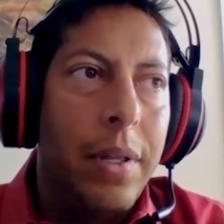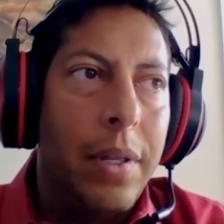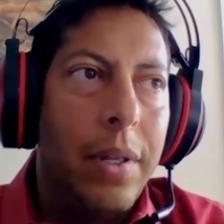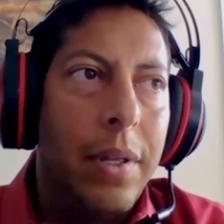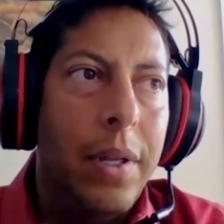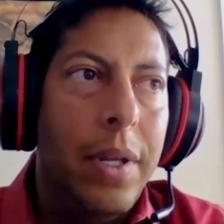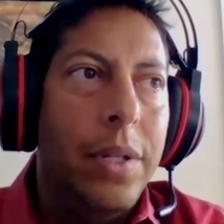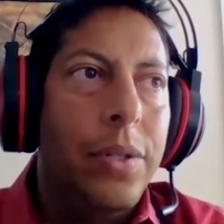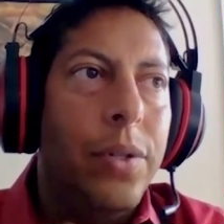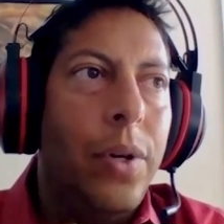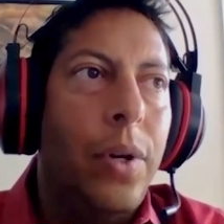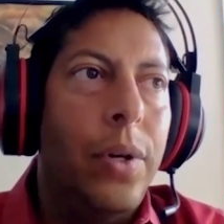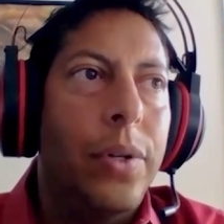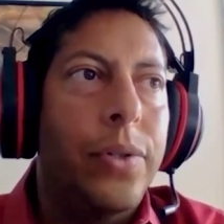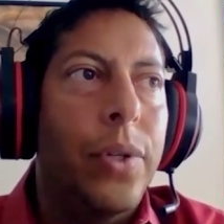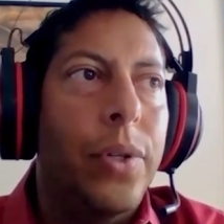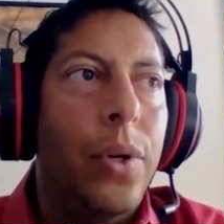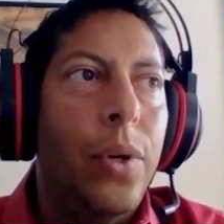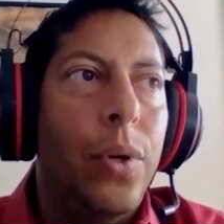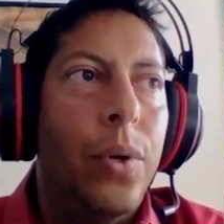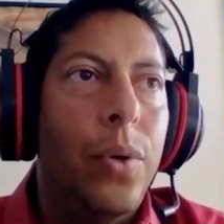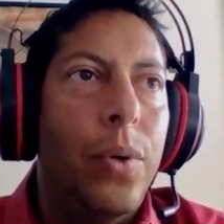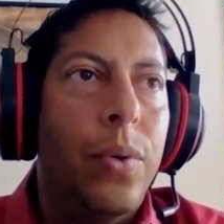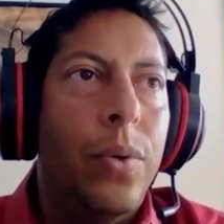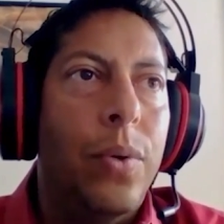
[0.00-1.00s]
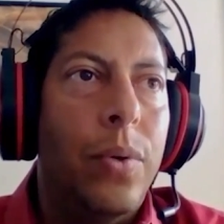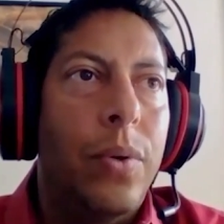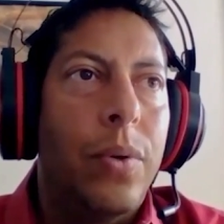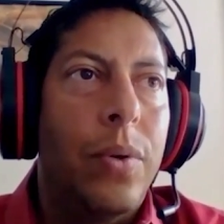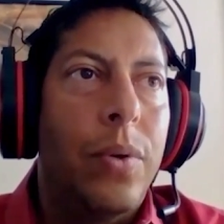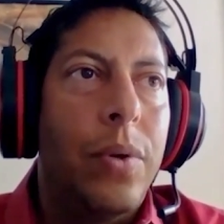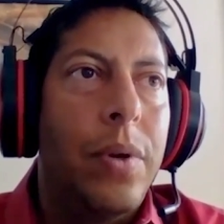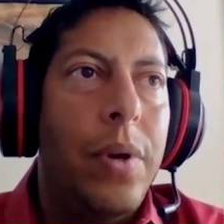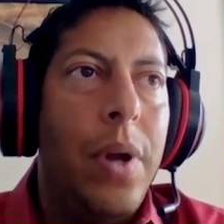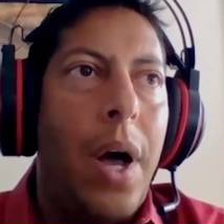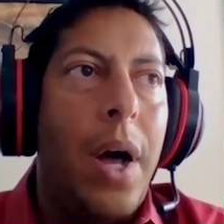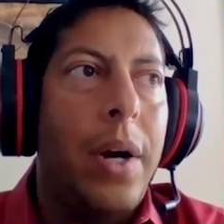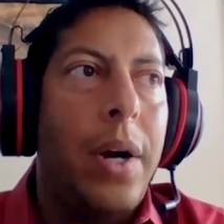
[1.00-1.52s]
it's also
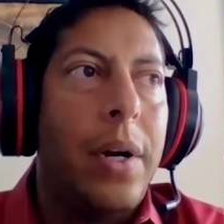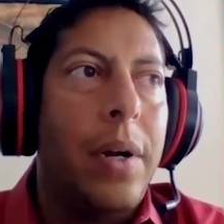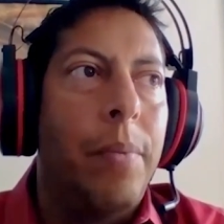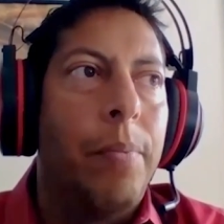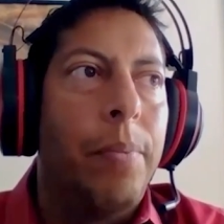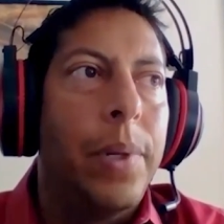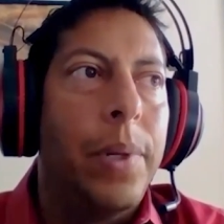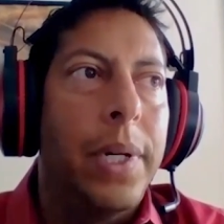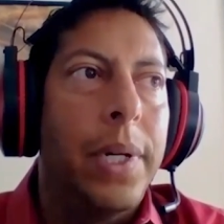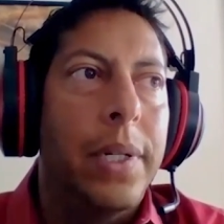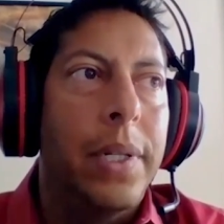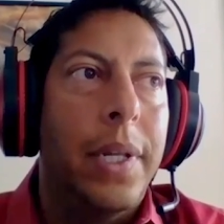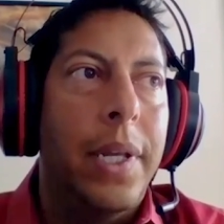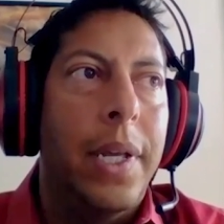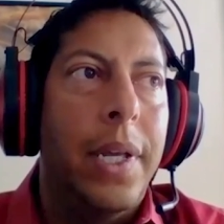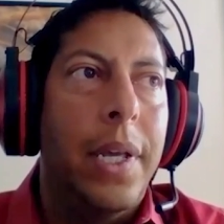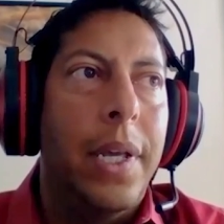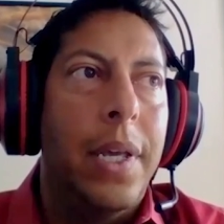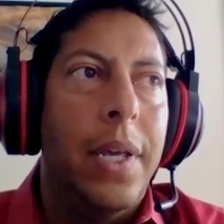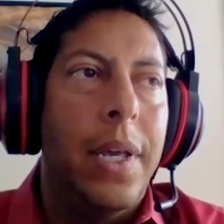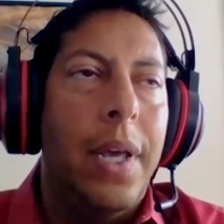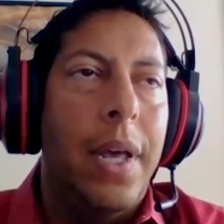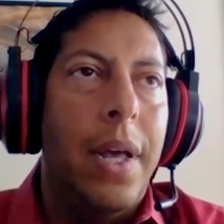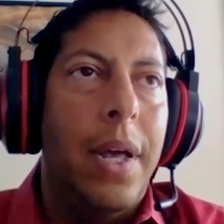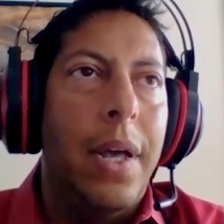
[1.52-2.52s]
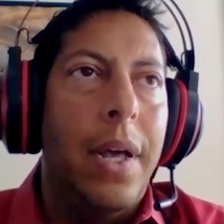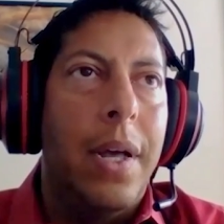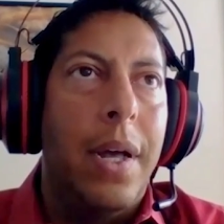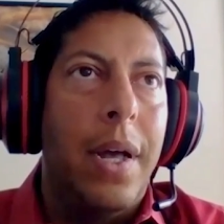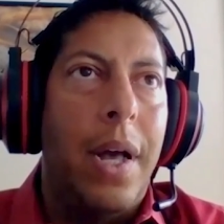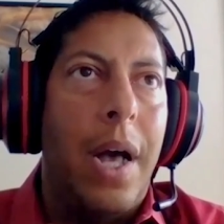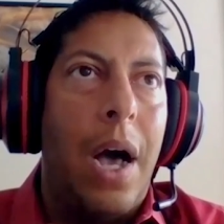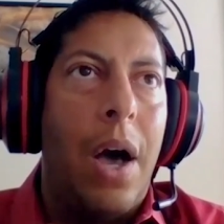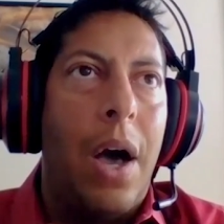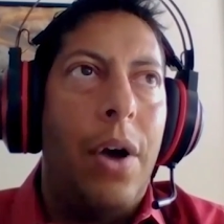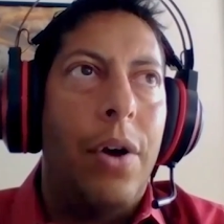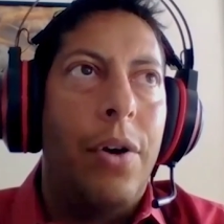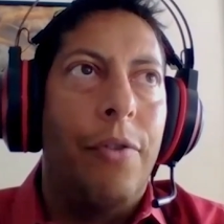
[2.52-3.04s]
not completely
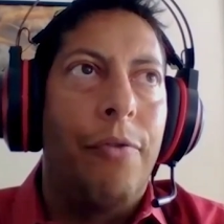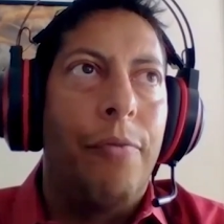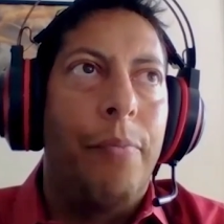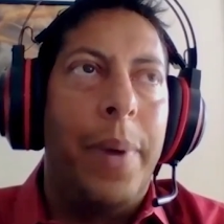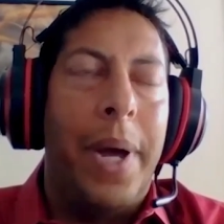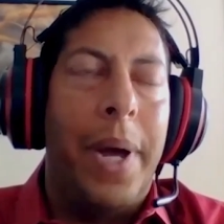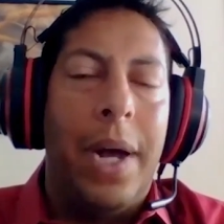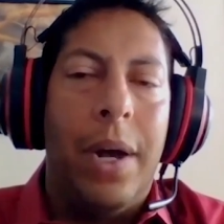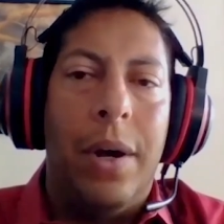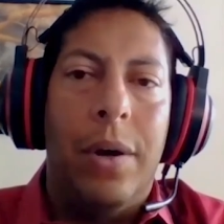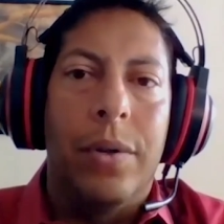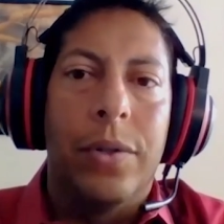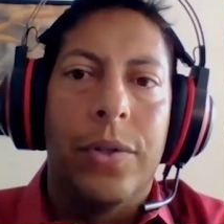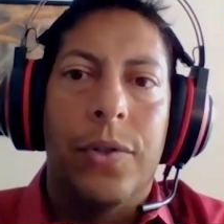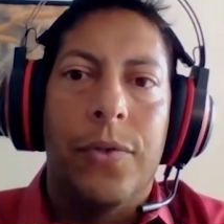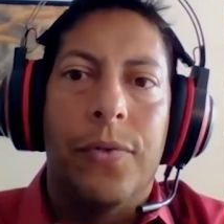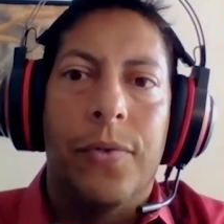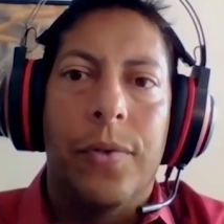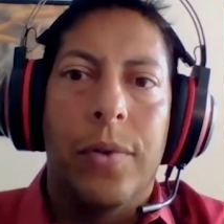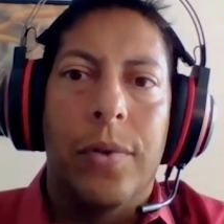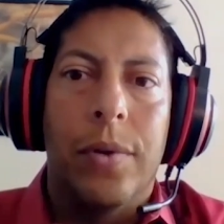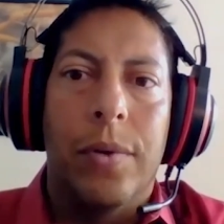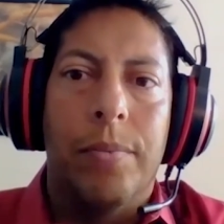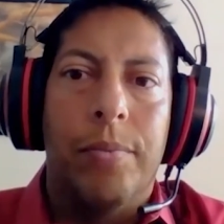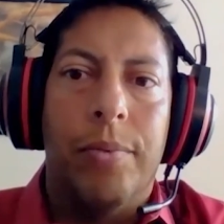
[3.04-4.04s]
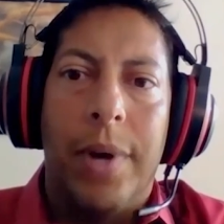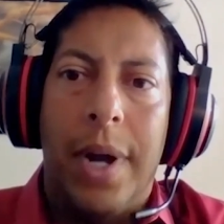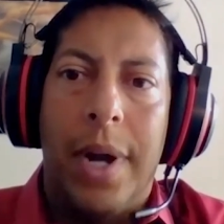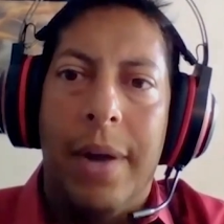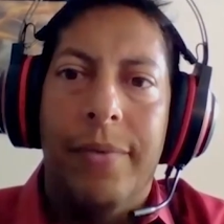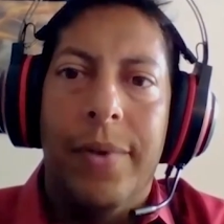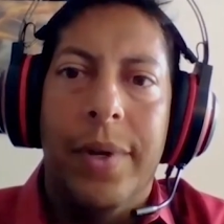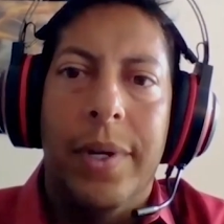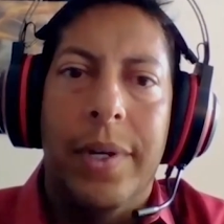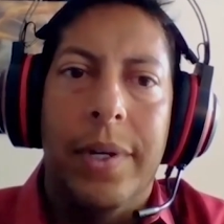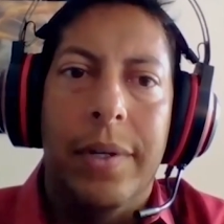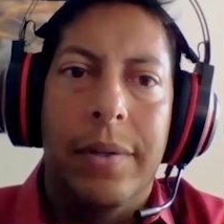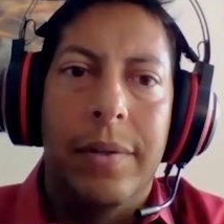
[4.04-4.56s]
out of bounds for
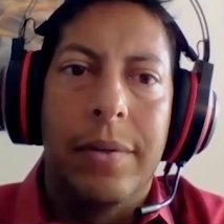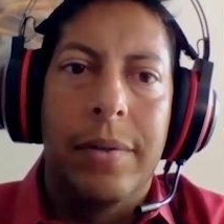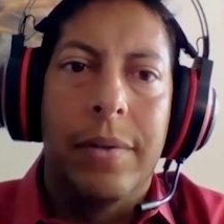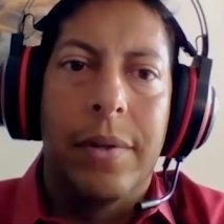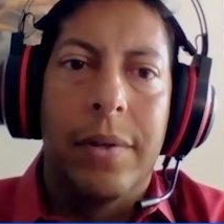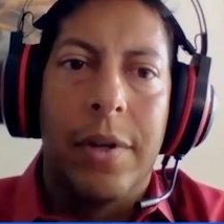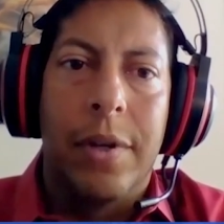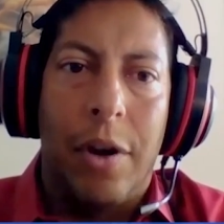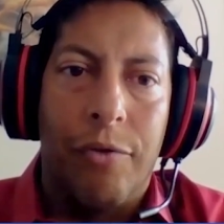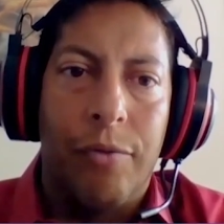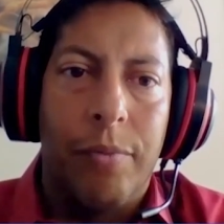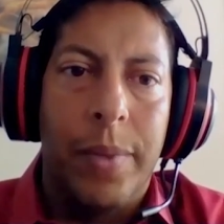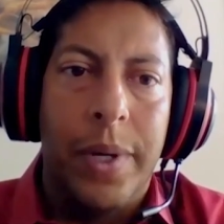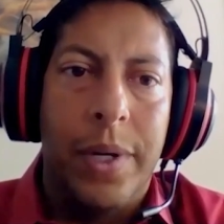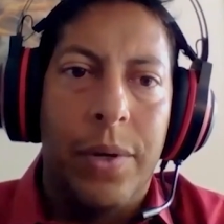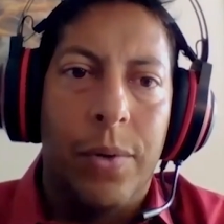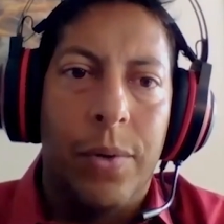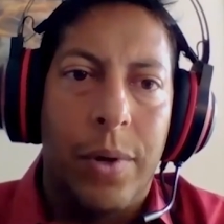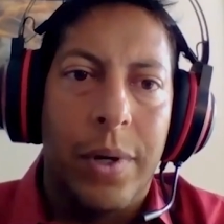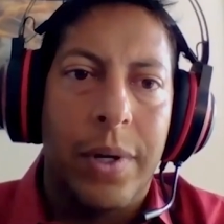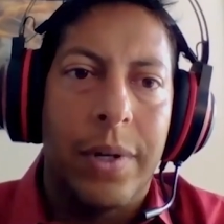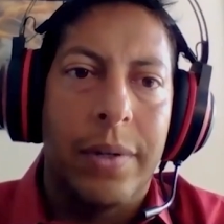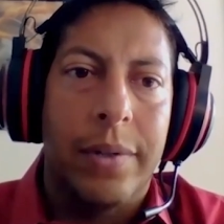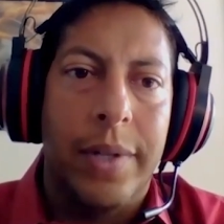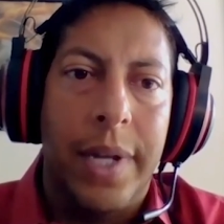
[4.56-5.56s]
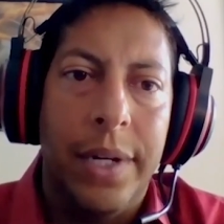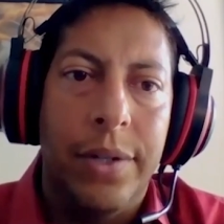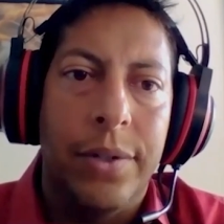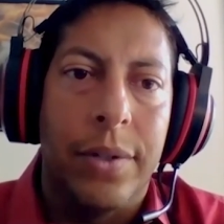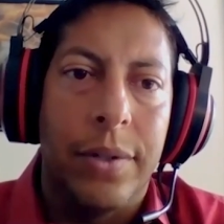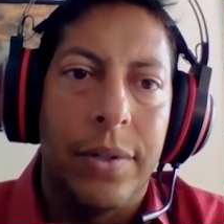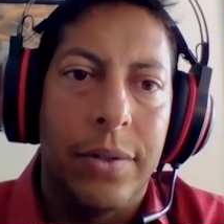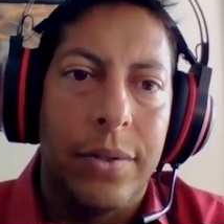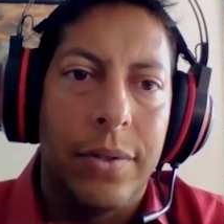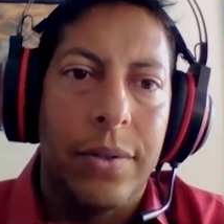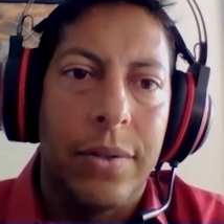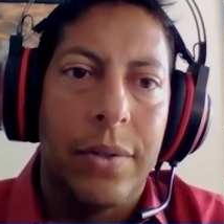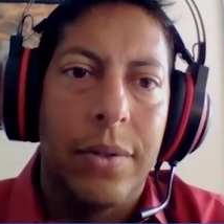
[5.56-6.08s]
private government
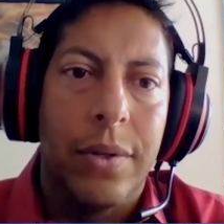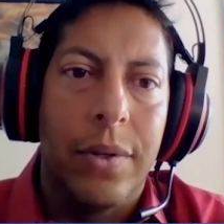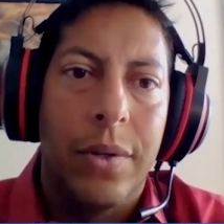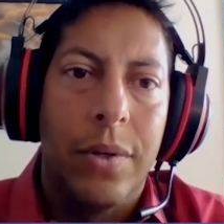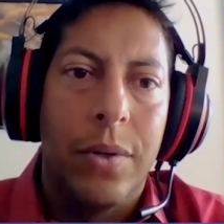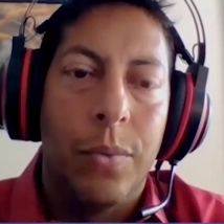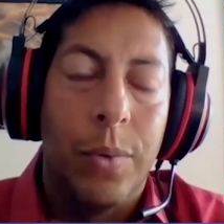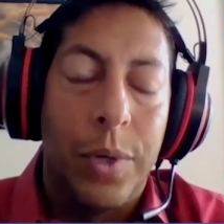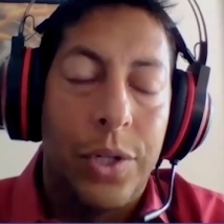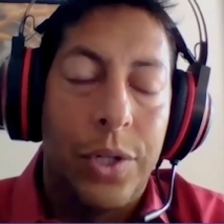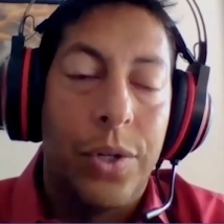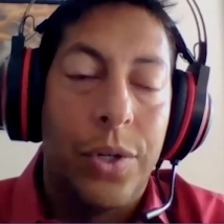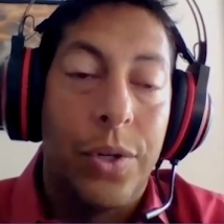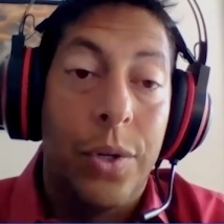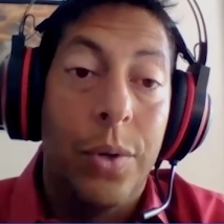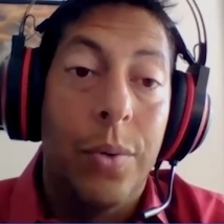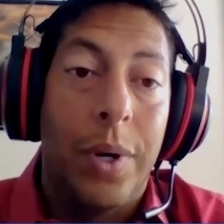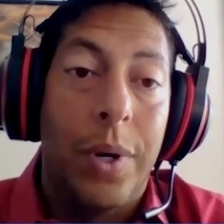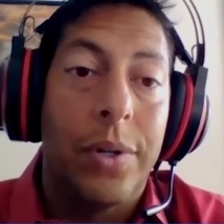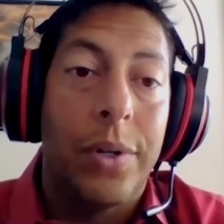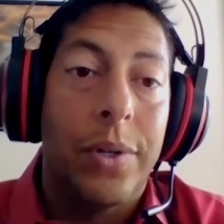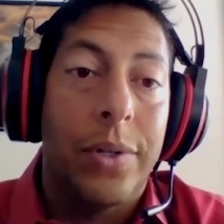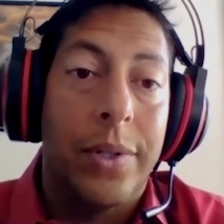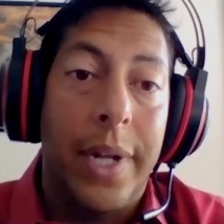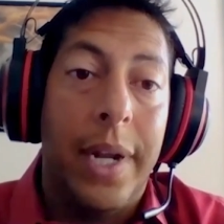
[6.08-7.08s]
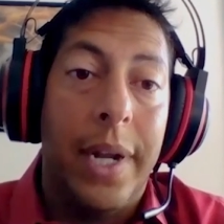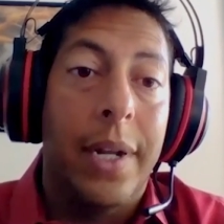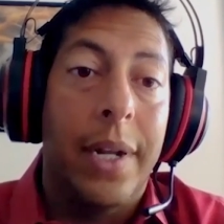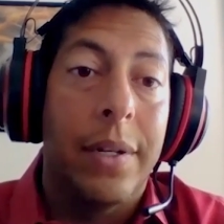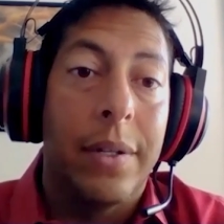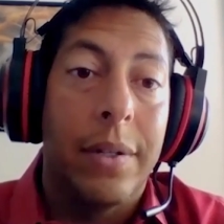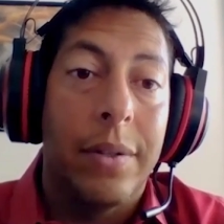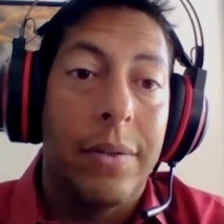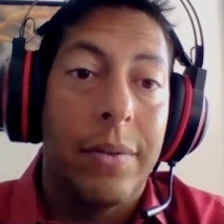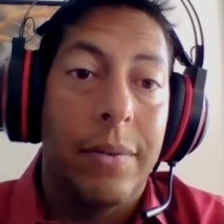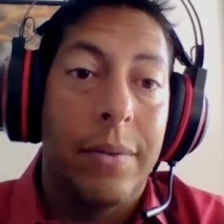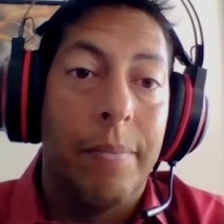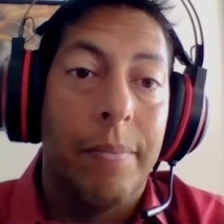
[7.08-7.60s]
organizations, which do
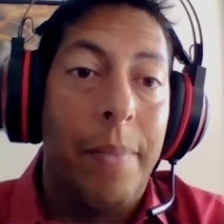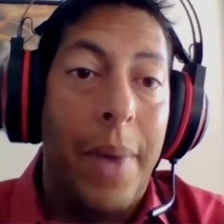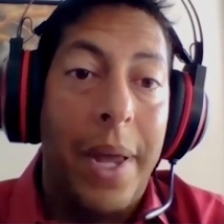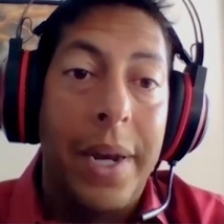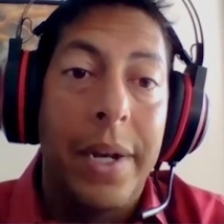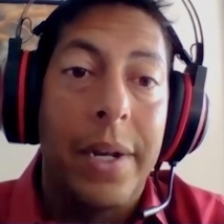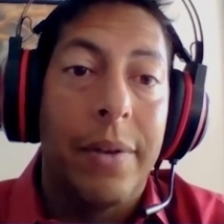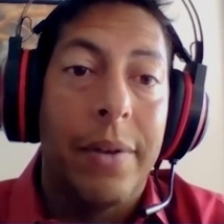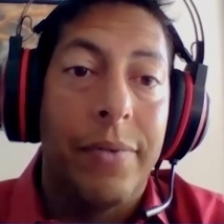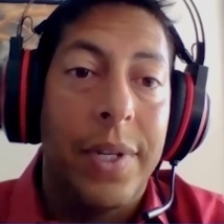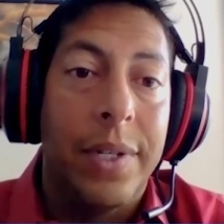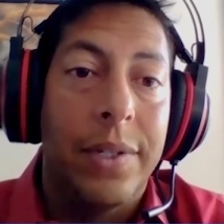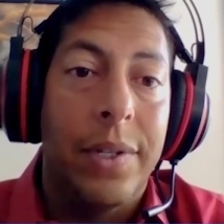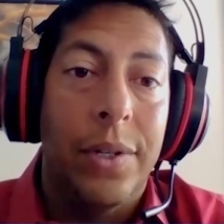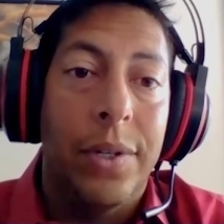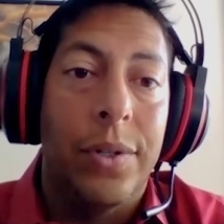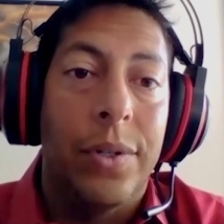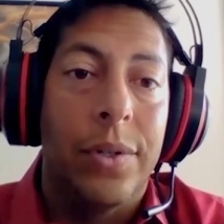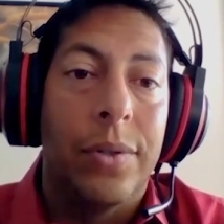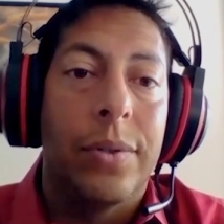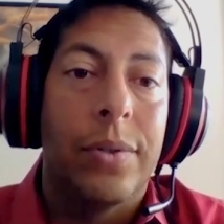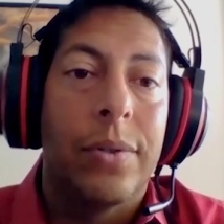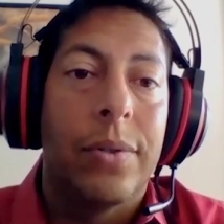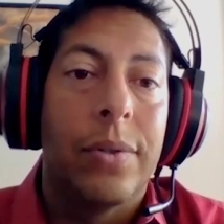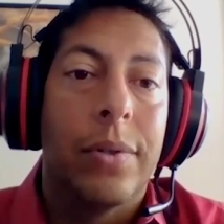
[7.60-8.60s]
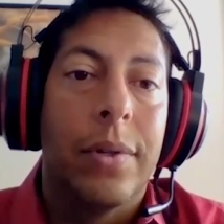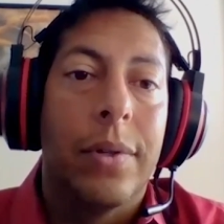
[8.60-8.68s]
understand many of these issues.